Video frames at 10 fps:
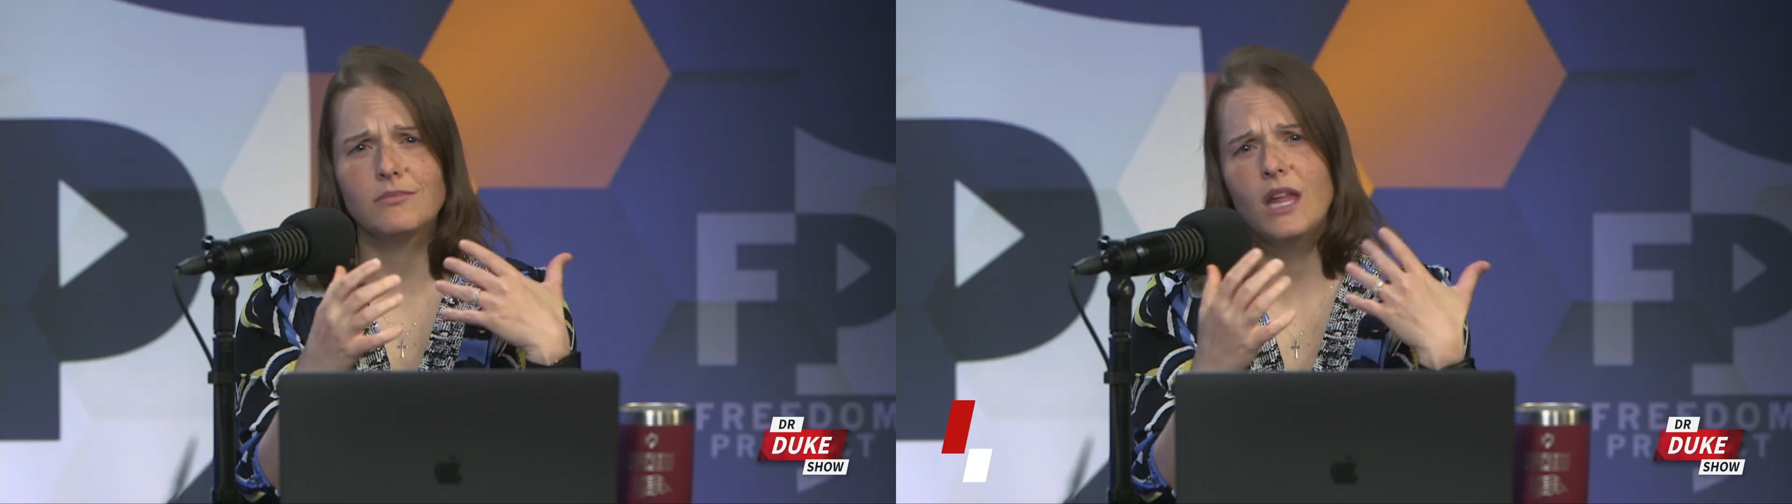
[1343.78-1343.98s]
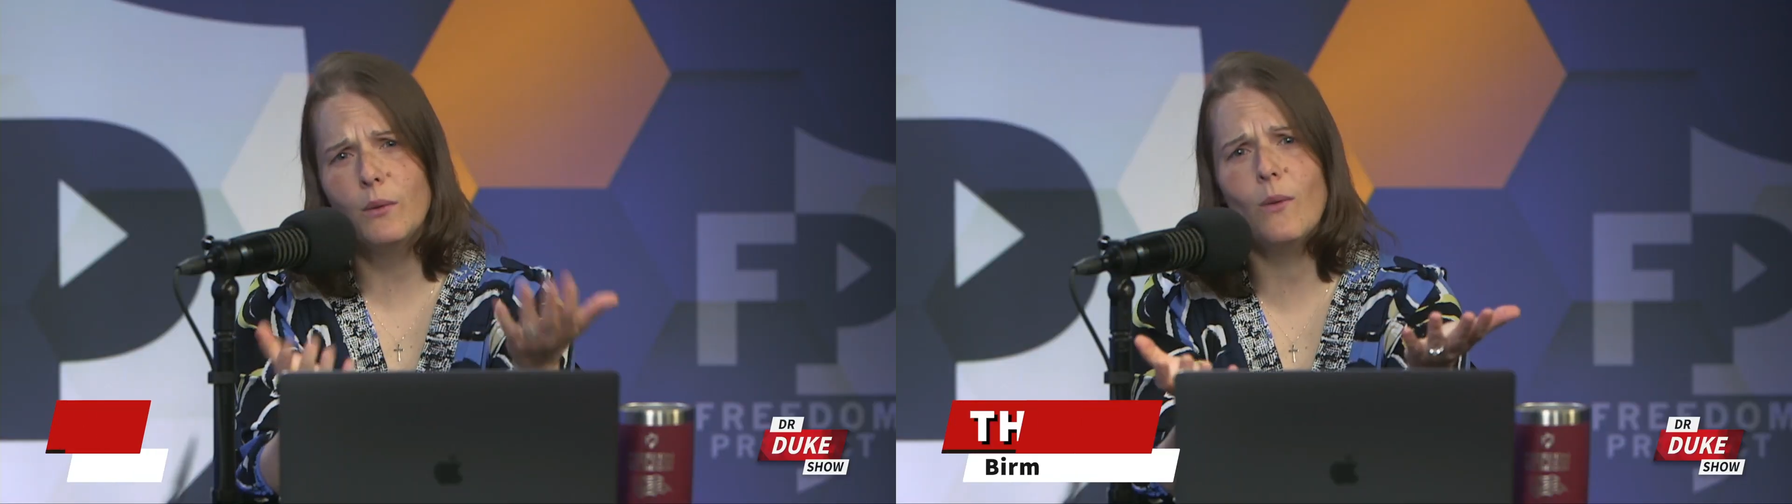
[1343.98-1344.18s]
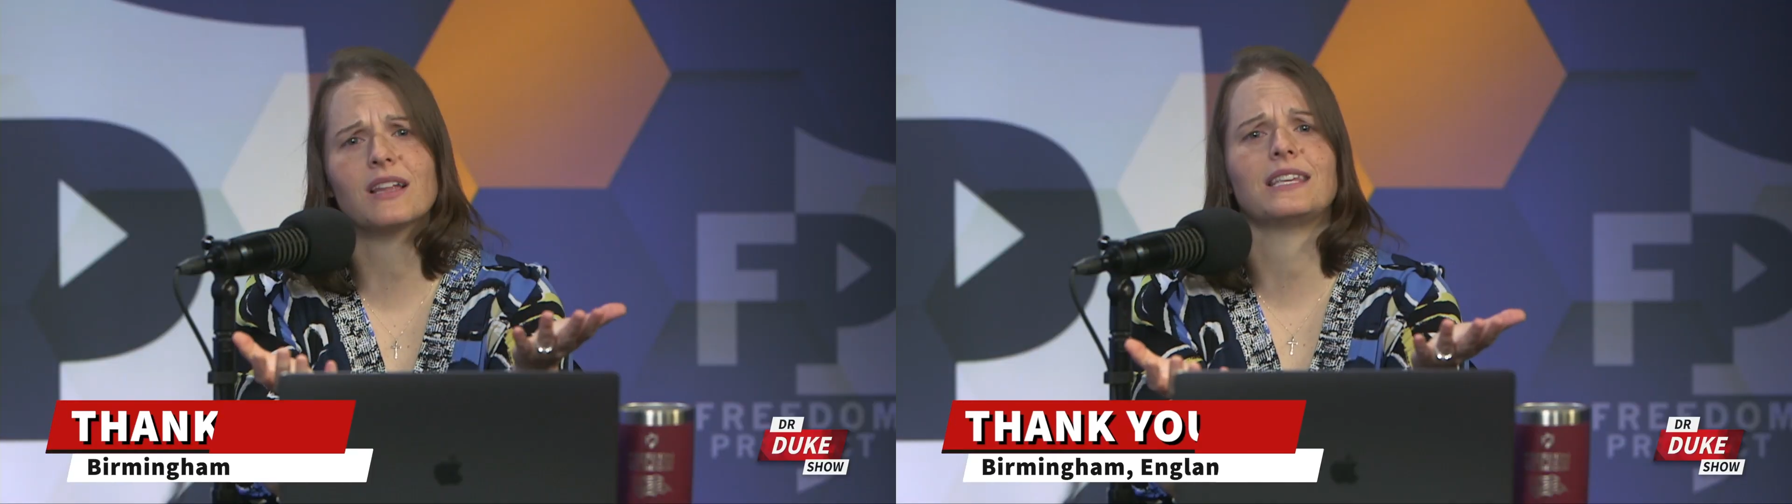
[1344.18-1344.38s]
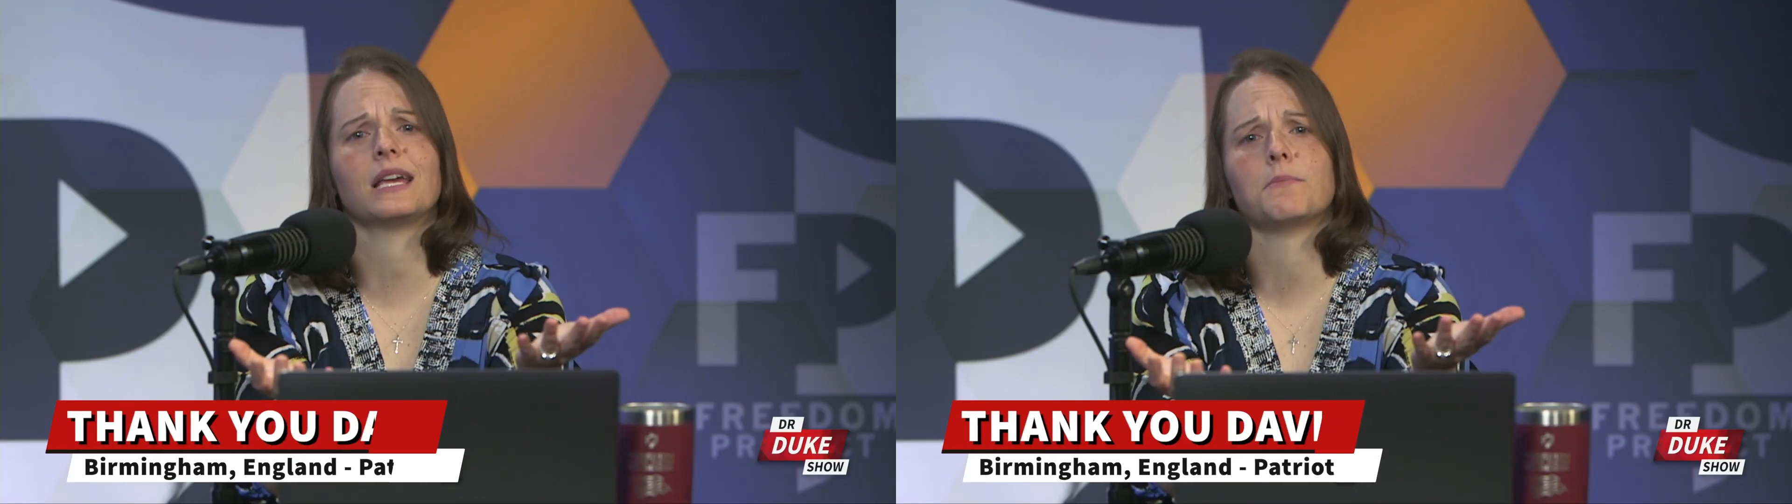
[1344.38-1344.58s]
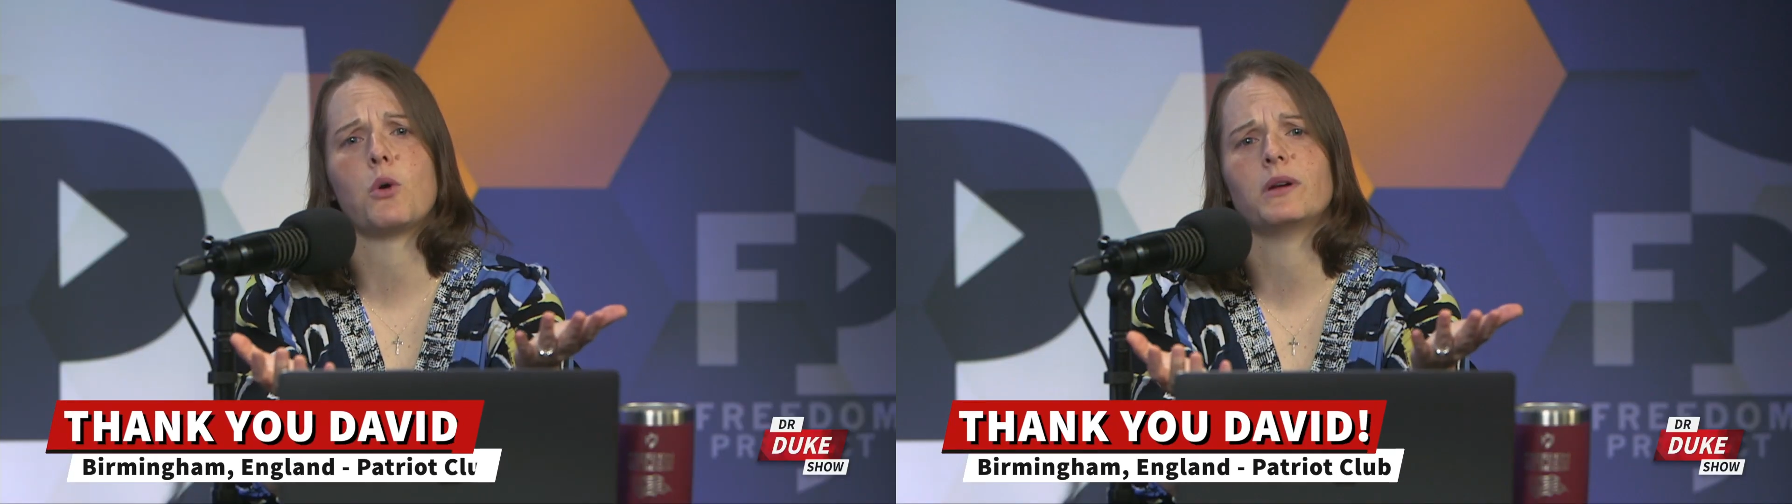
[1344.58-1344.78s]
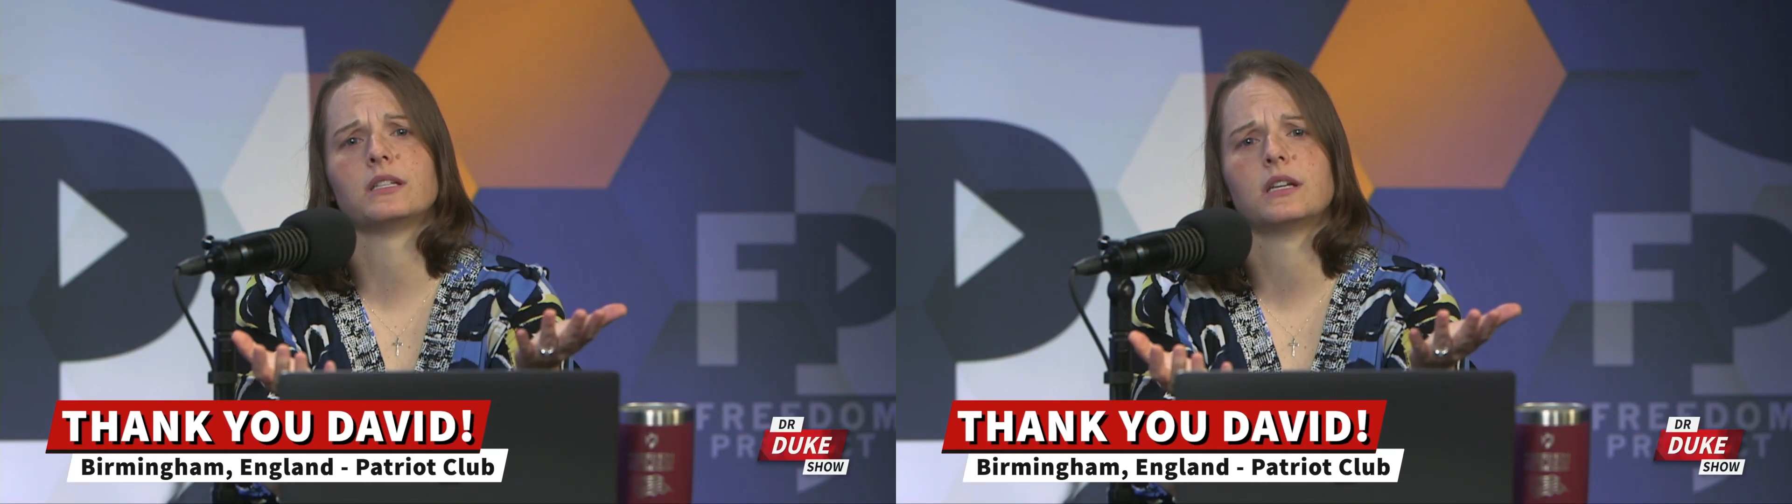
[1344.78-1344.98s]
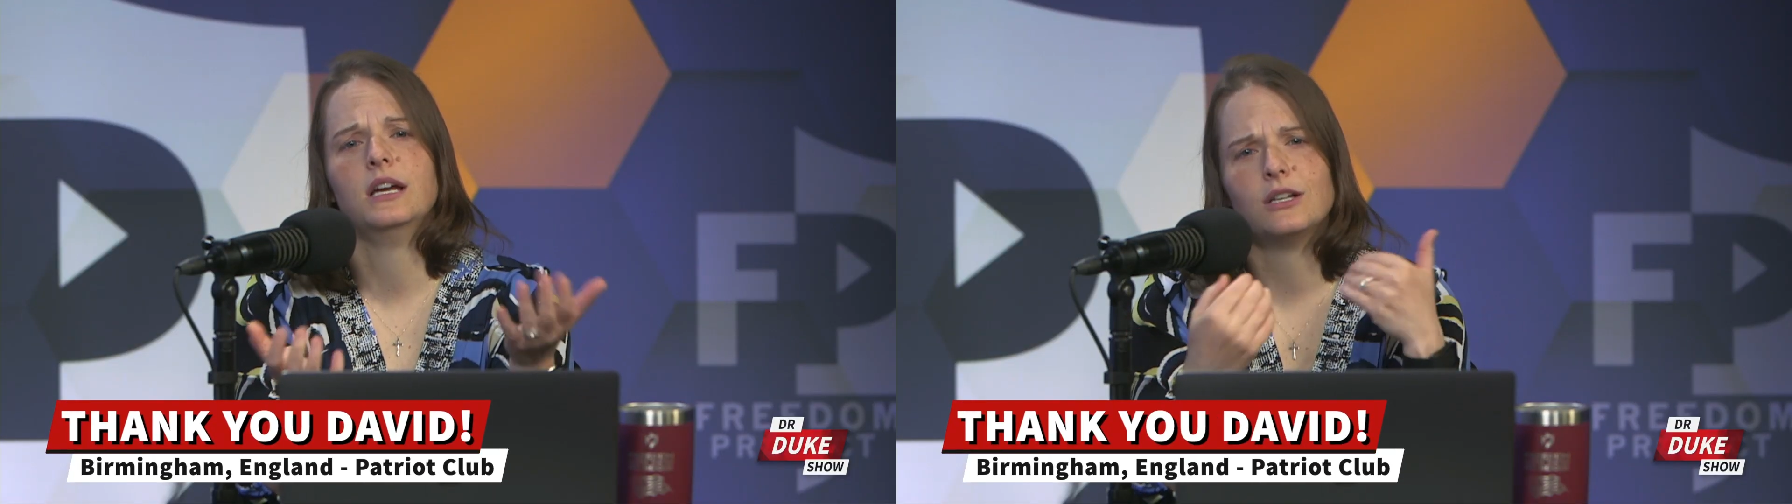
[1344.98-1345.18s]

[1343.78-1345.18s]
Now, we want to take a moment